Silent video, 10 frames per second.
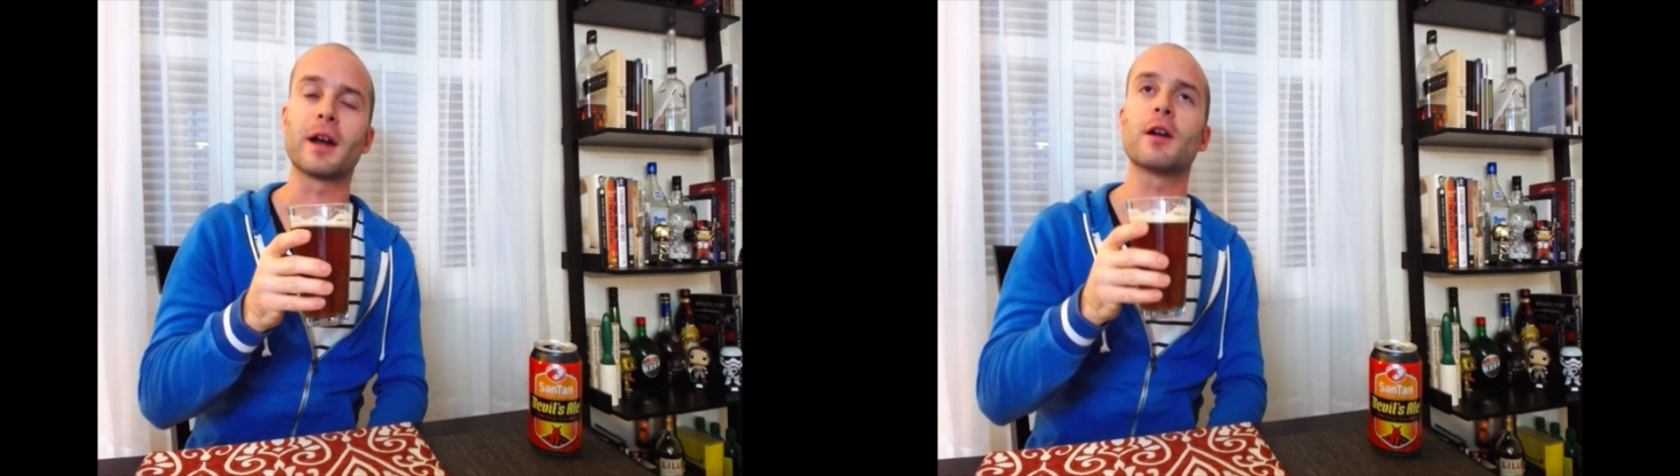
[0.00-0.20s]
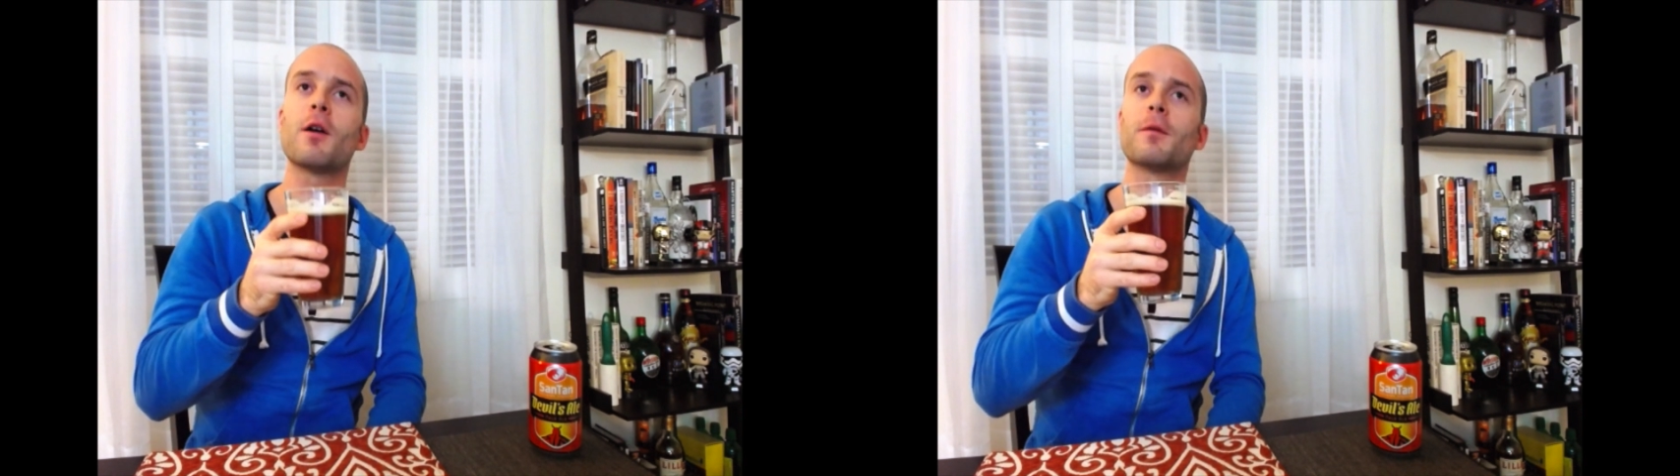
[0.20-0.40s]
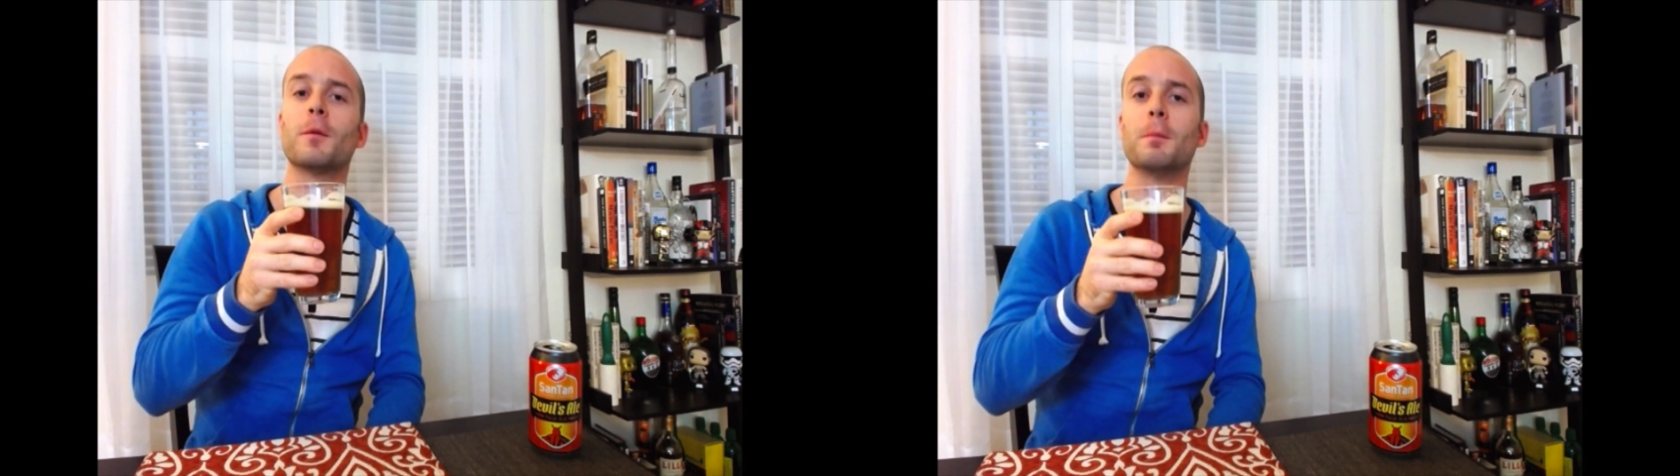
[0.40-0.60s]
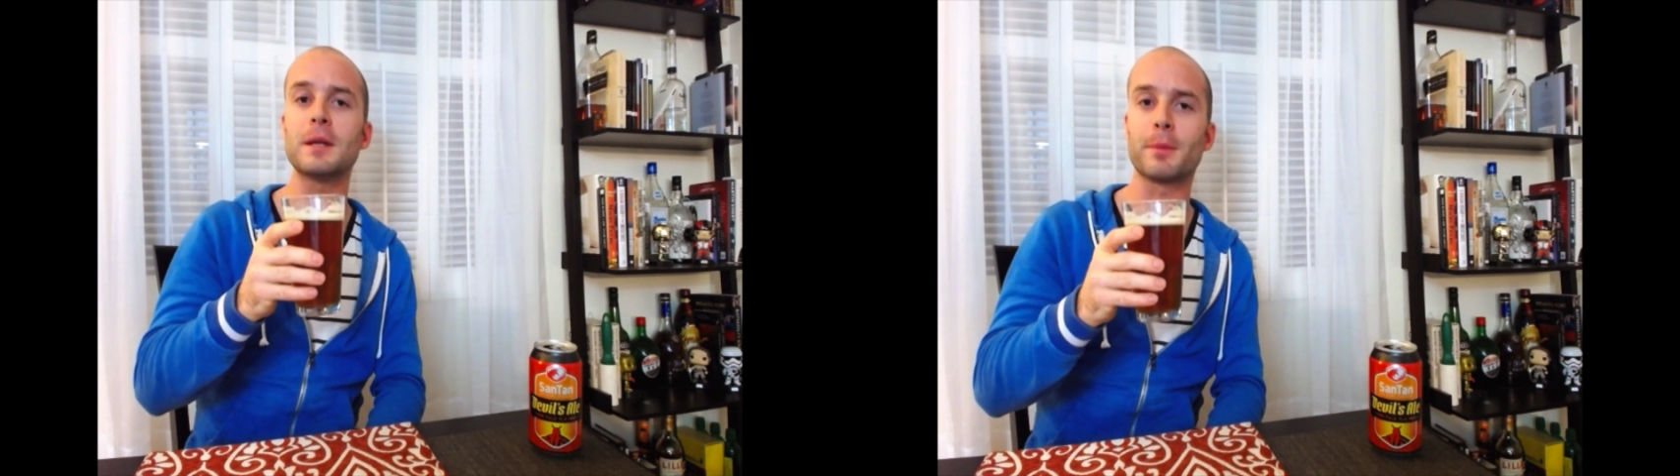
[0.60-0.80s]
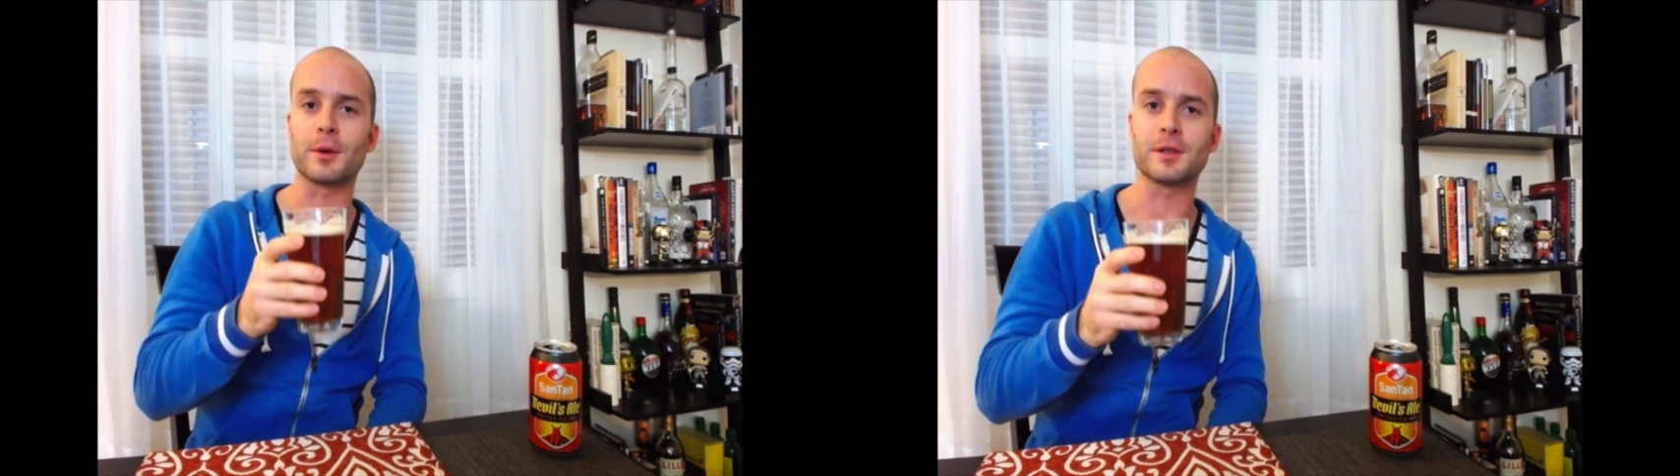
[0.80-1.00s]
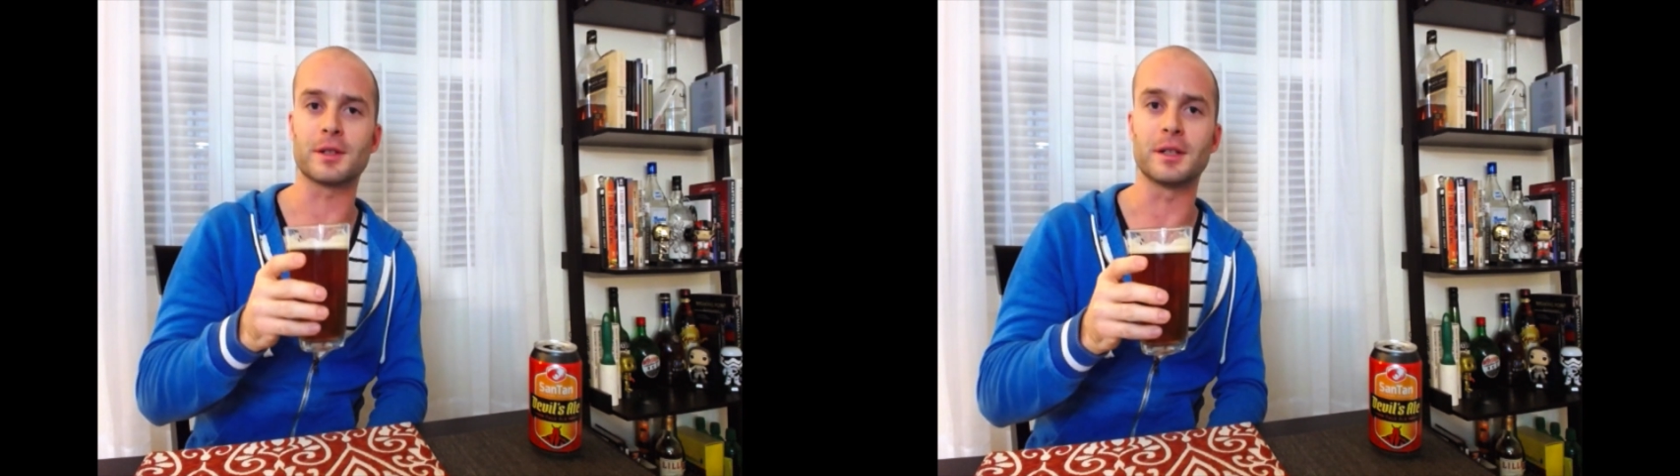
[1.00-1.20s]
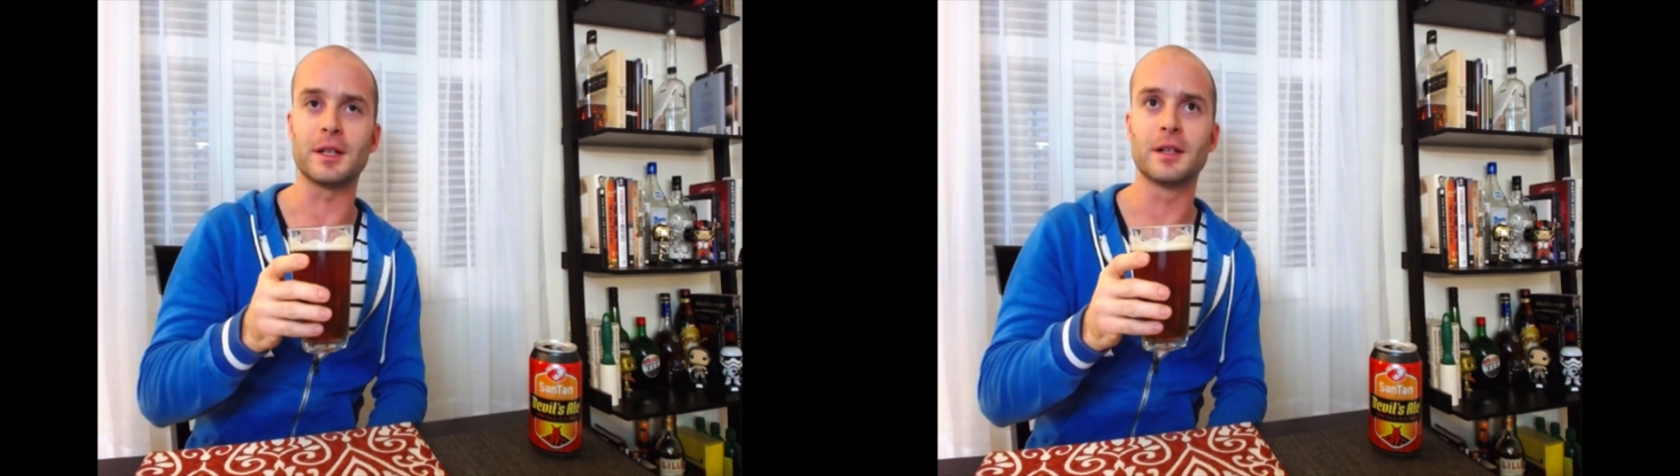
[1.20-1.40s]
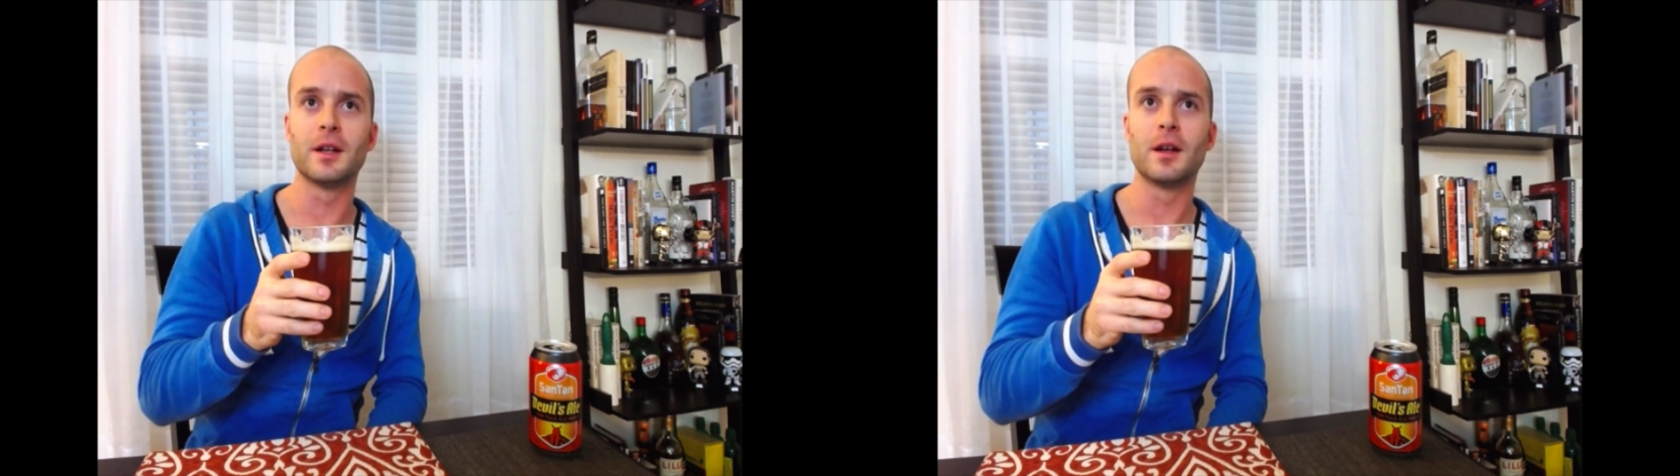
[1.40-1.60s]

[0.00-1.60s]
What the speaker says: I know me personally,